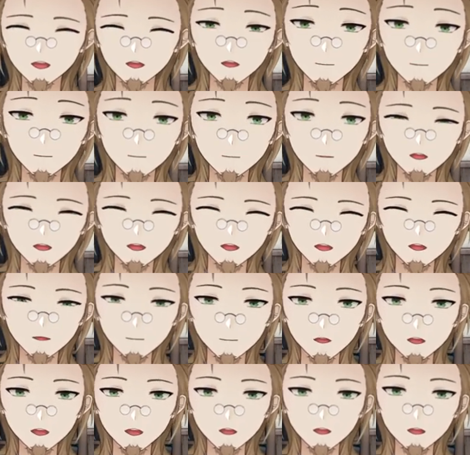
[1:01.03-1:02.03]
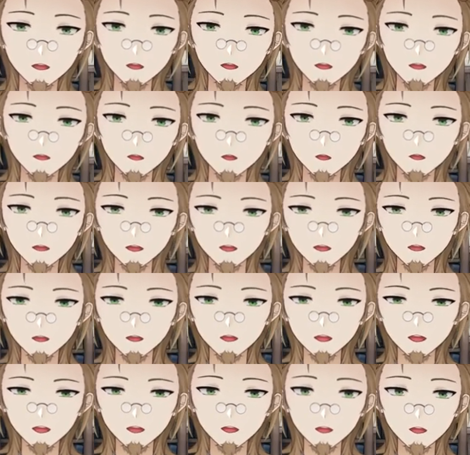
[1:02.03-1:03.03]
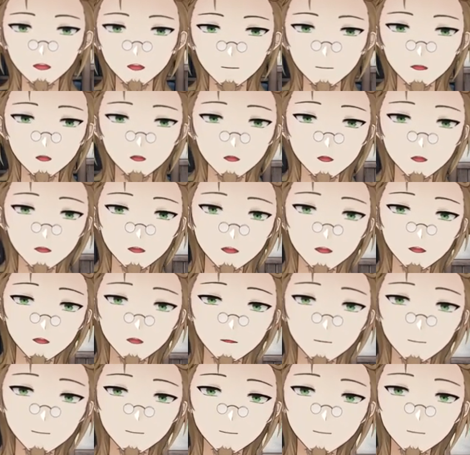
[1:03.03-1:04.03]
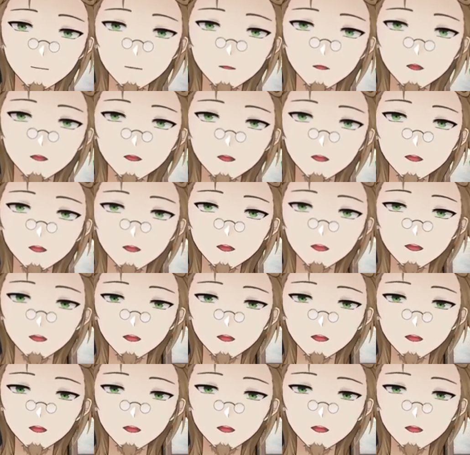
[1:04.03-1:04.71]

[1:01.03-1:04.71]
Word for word: reading the manga so I could like not spoil myself for the